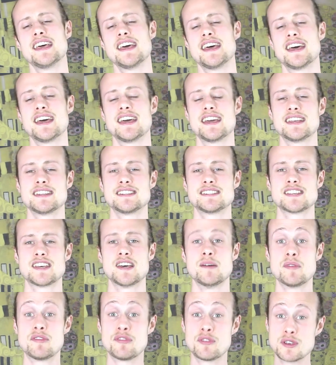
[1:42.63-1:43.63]
And
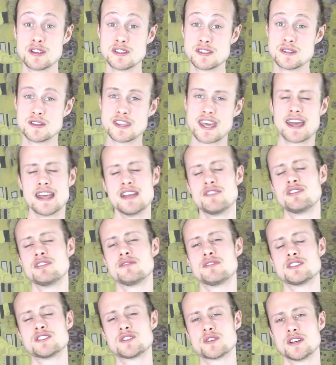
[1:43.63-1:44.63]
before you do that, if
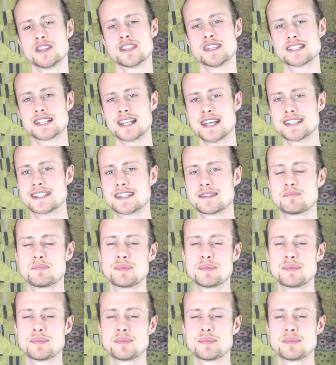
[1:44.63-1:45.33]
you've enjoyed this lesson,